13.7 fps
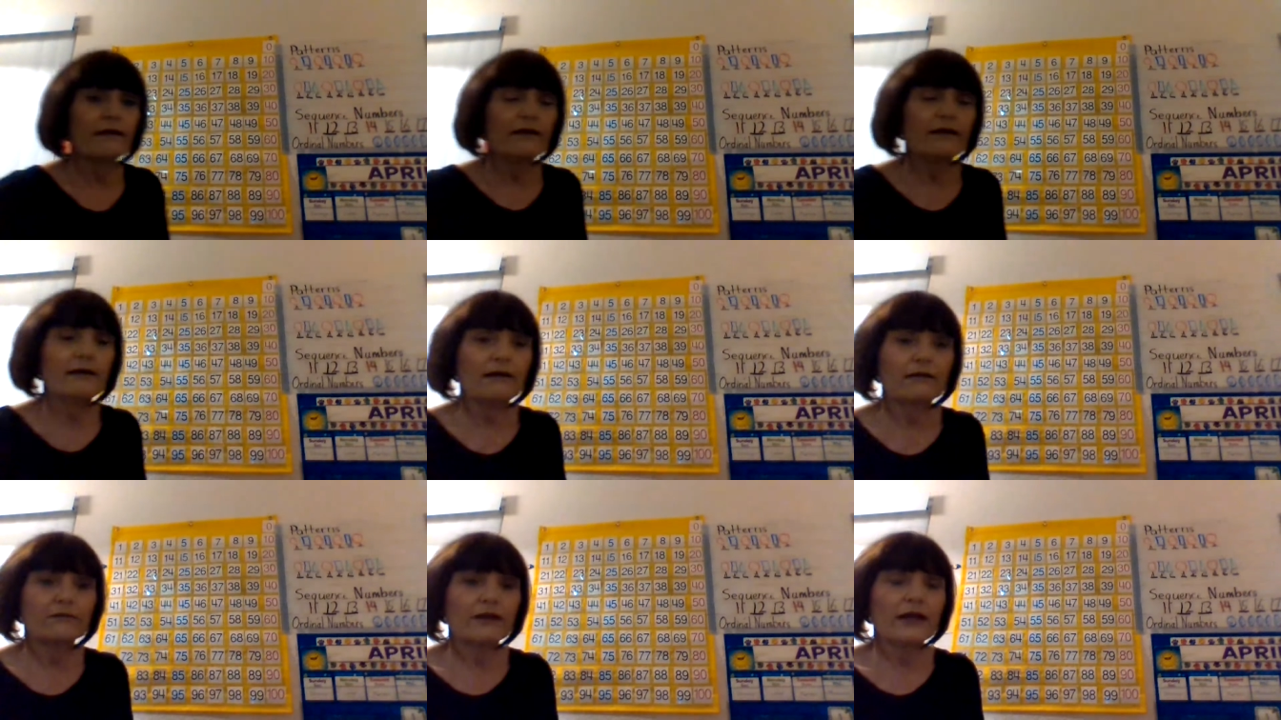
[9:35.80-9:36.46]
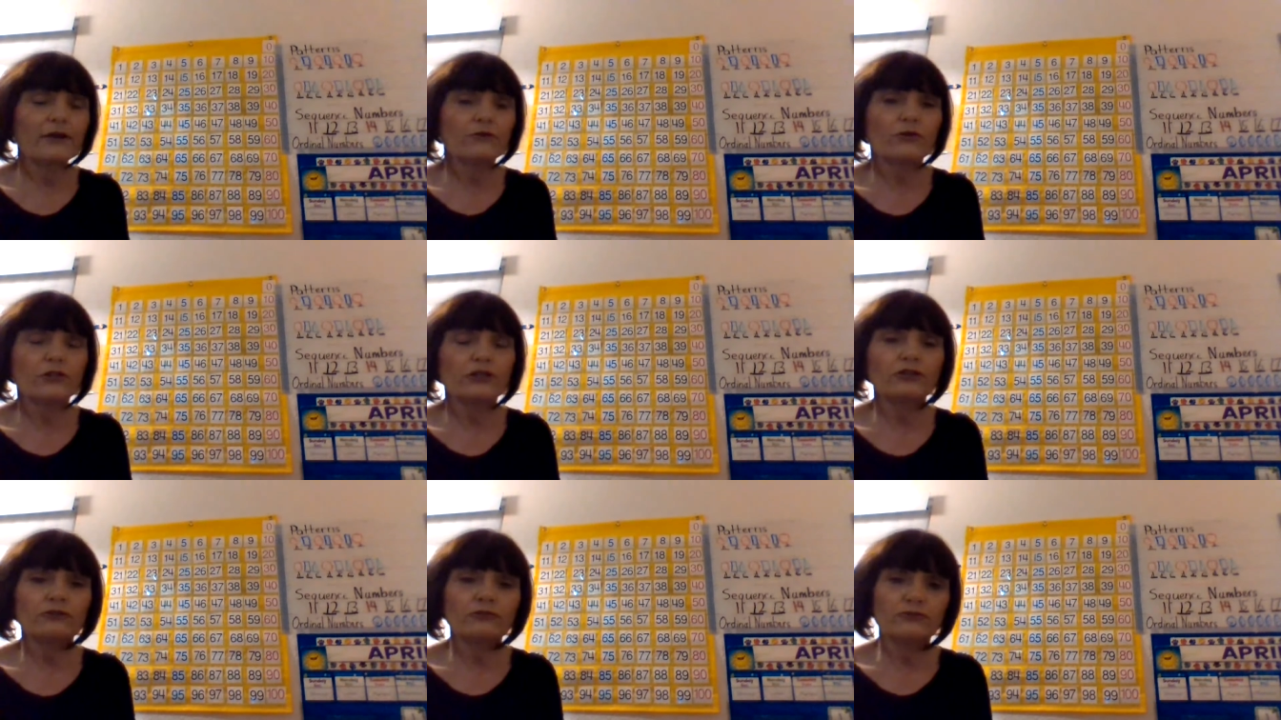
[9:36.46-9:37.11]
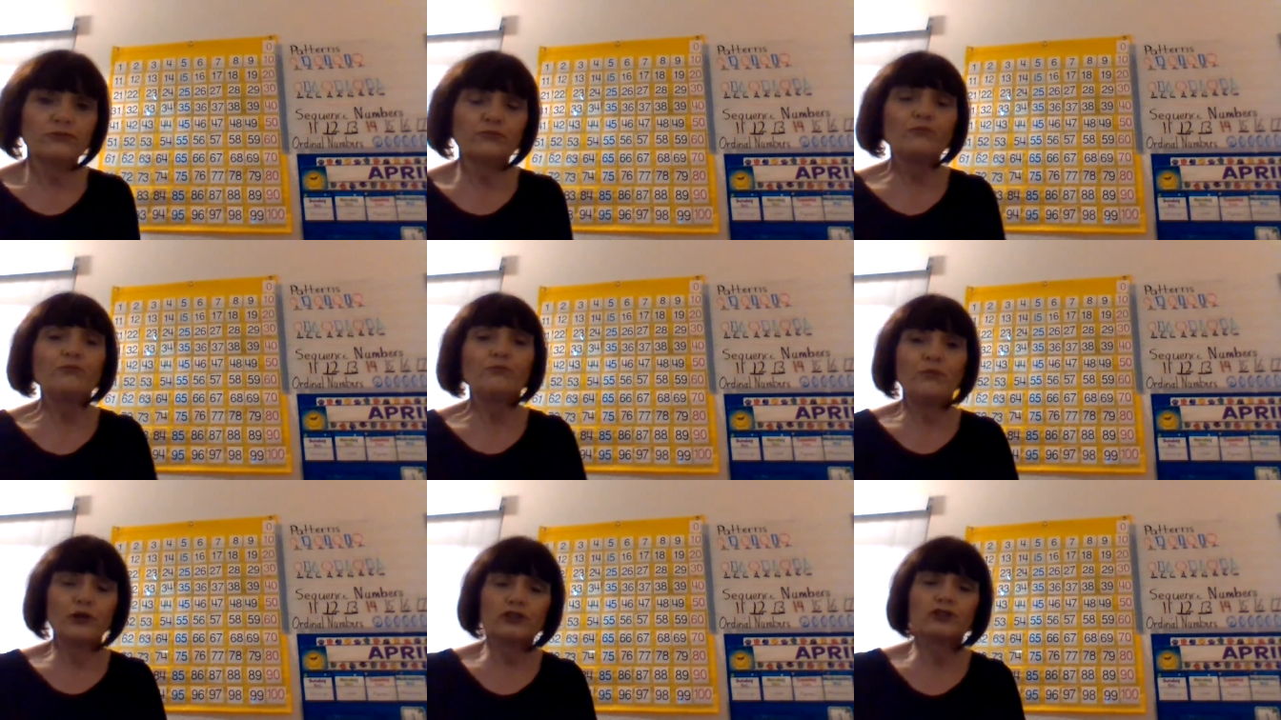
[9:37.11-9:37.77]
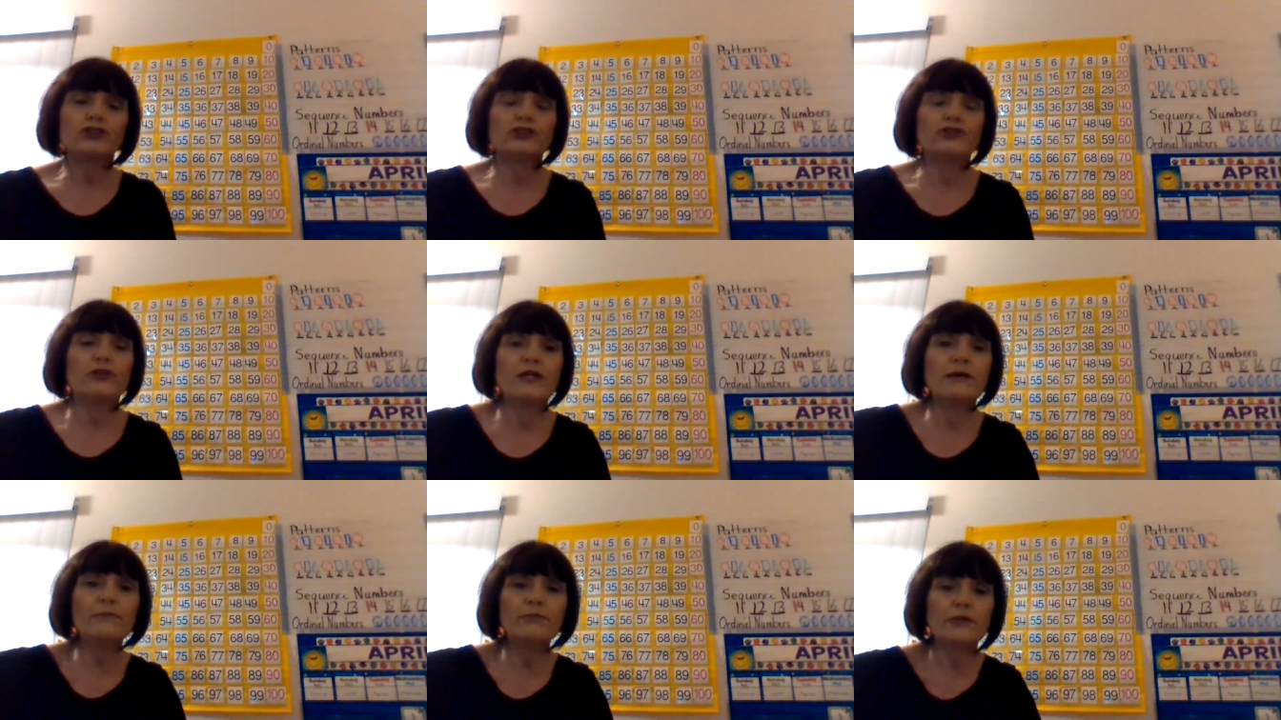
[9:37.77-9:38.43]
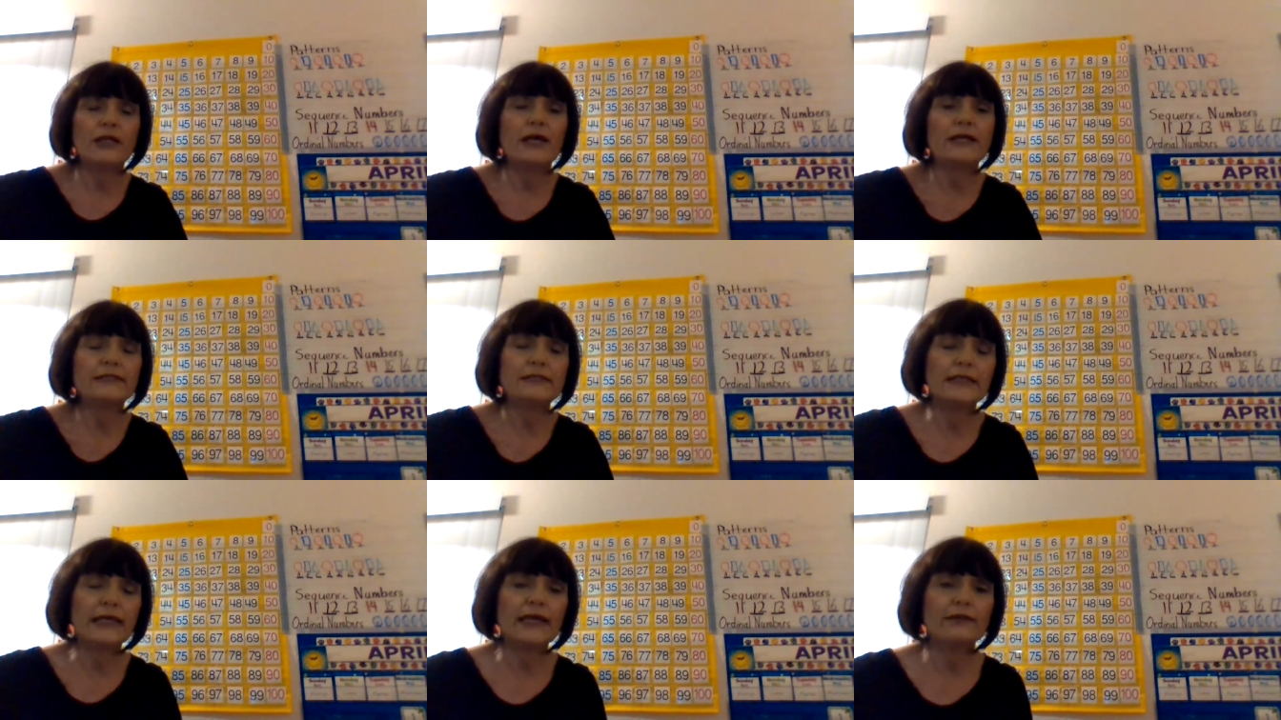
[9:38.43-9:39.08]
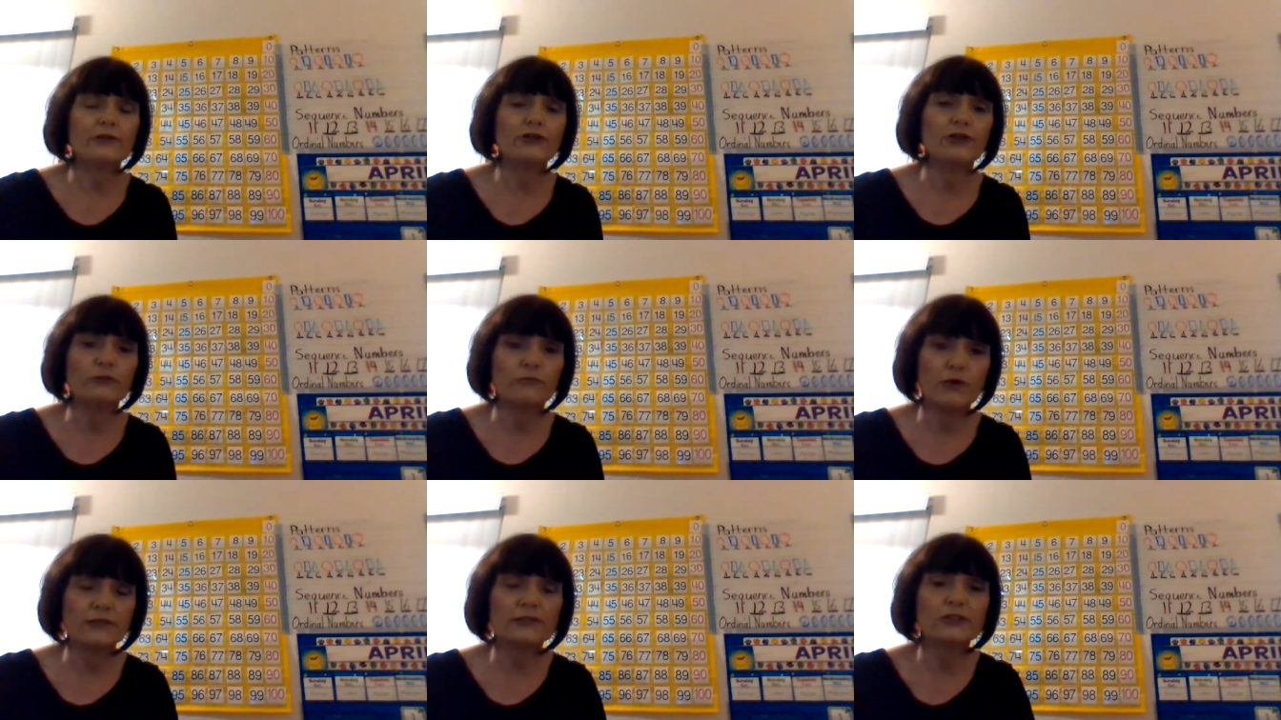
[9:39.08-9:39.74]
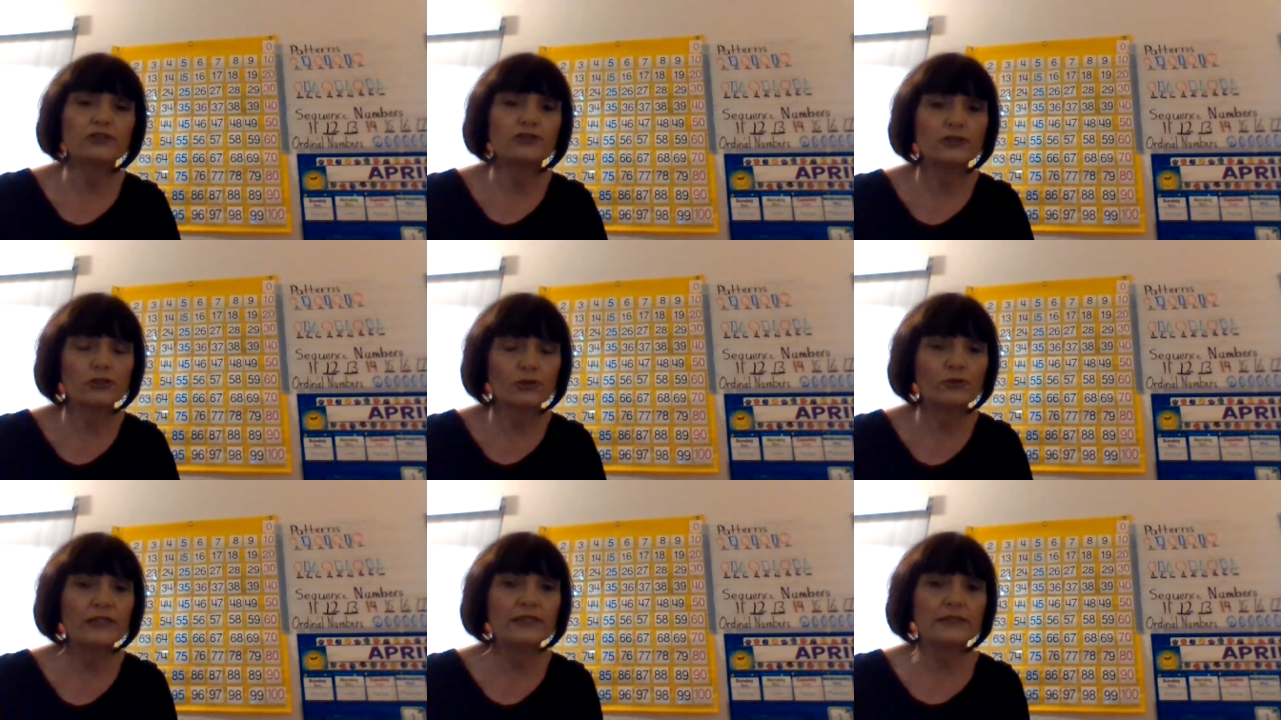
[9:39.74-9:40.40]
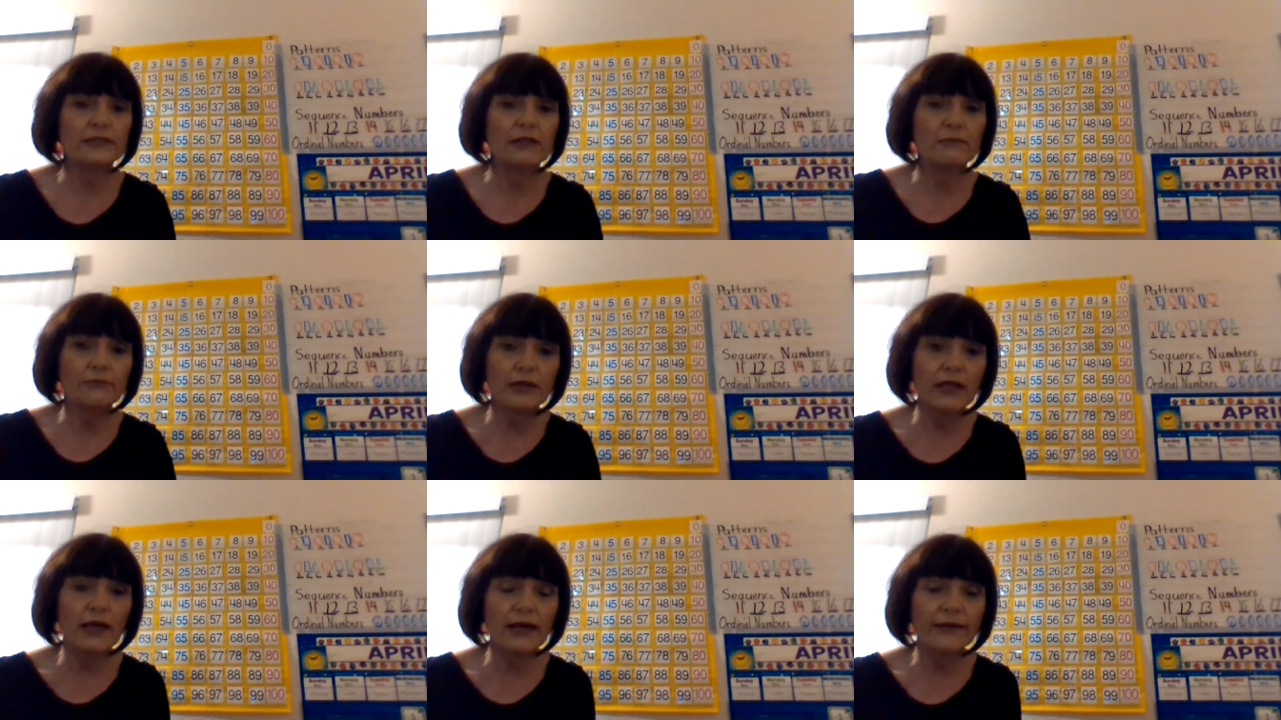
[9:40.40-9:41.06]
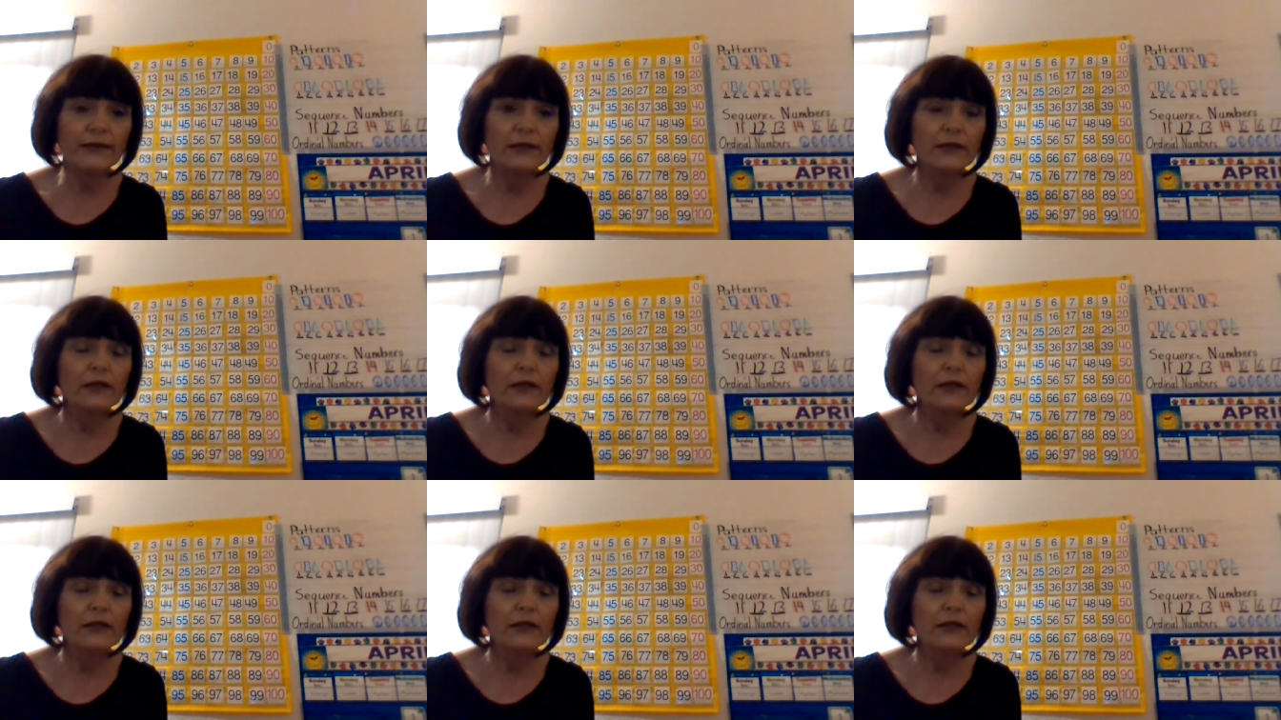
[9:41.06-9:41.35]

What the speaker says: All right, when you put your number line together, your Monster Squeeze number line,